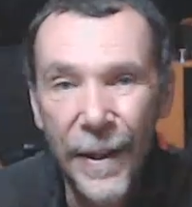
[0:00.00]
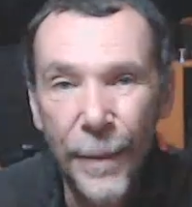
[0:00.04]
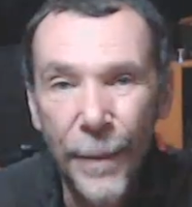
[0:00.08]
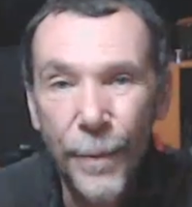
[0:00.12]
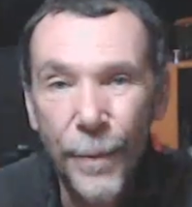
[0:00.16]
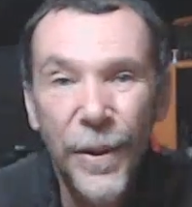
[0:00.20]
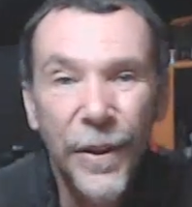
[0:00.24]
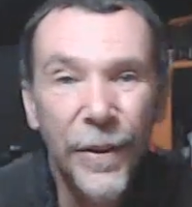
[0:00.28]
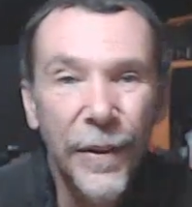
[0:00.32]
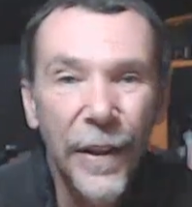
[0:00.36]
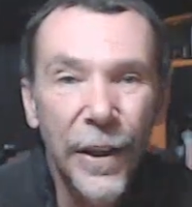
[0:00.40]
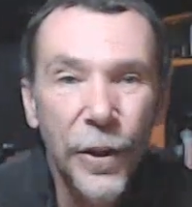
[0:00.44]

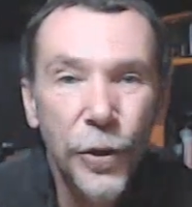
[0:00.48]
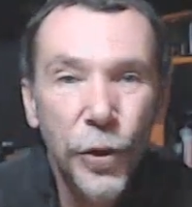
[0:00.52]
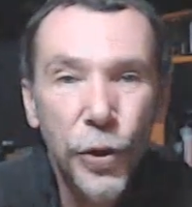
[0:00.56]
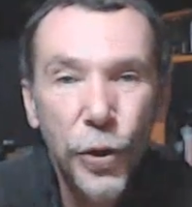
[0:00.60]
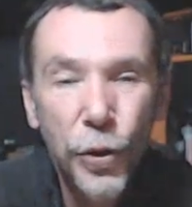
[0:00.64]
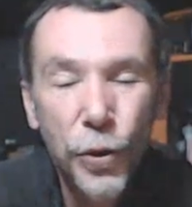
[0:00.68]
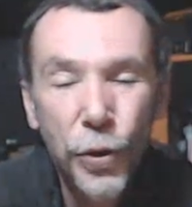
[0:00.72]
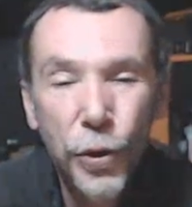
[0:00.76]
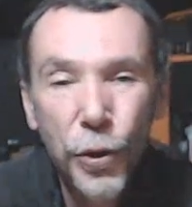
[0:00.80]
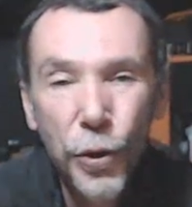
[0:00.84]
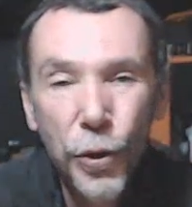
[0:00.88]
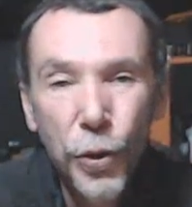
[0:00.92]
that is
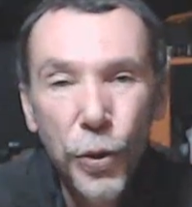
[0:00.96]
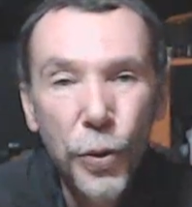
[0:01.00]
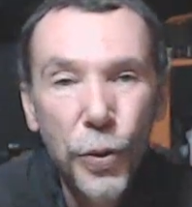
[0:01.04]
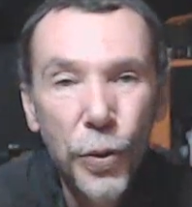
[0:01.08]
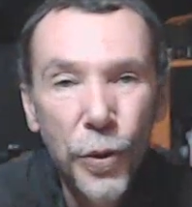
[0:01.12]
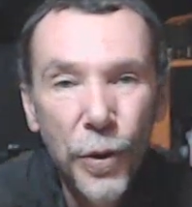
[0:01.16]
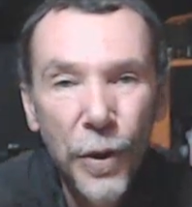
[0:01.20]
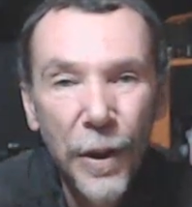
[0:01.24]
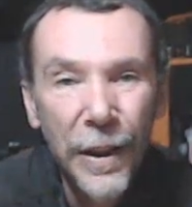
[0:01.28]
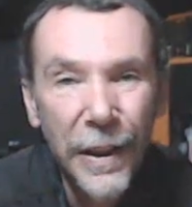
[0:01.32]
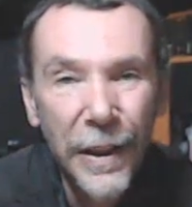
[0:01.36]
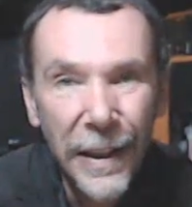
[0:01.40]
something that
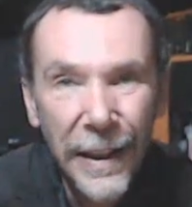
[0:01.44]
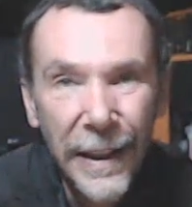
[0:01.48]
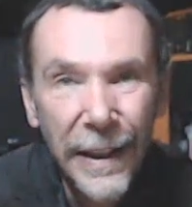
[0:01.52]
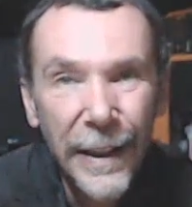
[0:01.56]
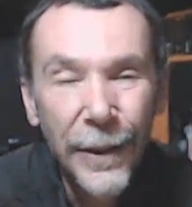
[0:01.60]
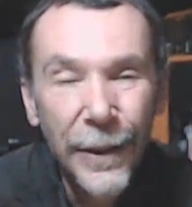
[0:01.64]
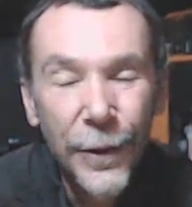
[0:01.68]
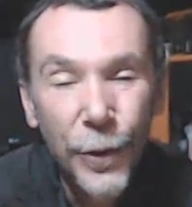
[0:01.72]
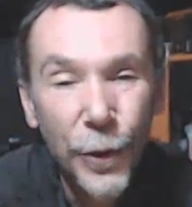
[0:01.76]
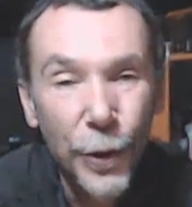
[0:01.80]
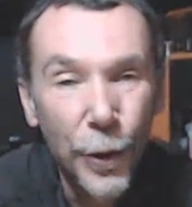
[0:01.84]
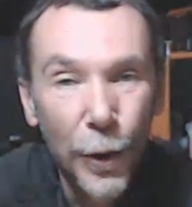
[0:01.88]
you do
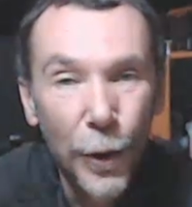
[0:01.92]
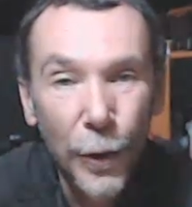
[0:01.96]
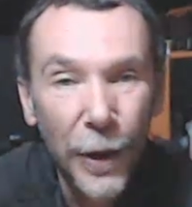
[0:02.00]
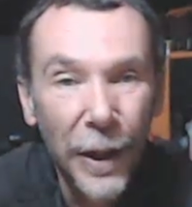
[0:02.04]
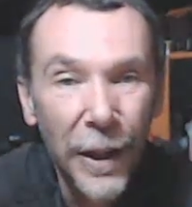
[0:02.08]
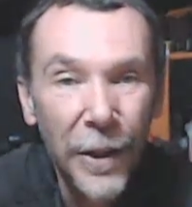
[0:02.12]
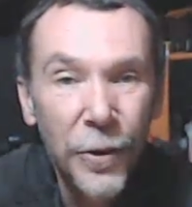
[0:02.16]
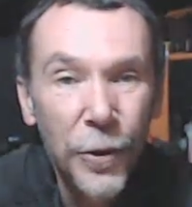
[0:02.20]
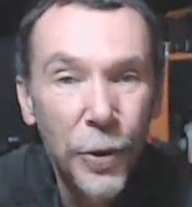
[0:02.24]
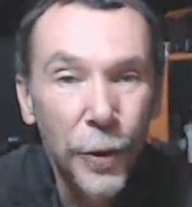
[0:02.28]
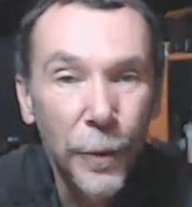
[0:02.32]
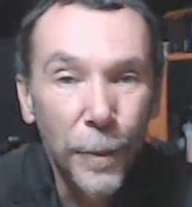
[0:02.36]
need
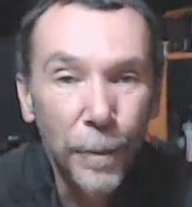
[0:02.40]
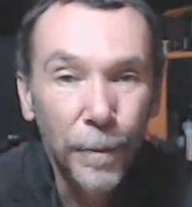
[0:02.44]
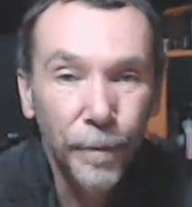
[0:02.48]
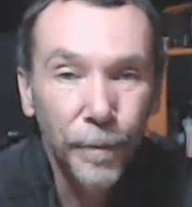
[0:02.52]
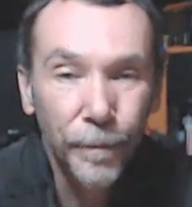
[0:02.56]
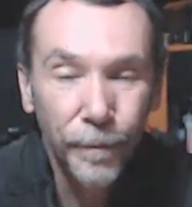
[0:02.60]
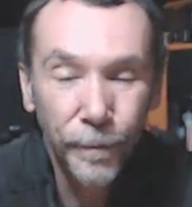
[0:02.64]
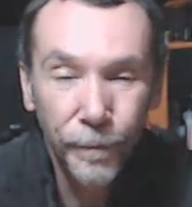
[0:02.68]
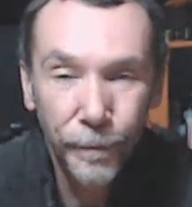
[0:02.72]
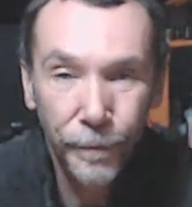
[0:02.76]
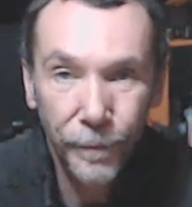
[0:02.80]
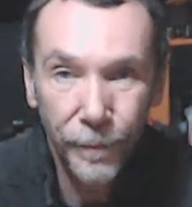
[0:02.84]
to look
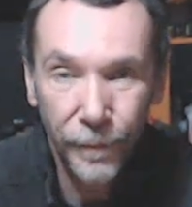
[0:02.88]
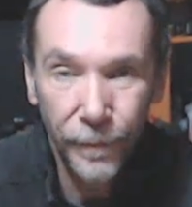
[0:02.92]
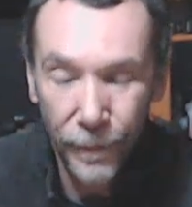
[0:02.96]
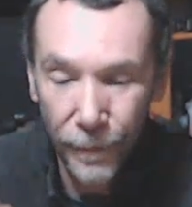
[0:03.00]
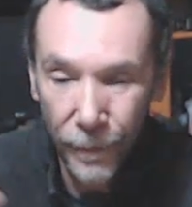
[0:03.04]
into.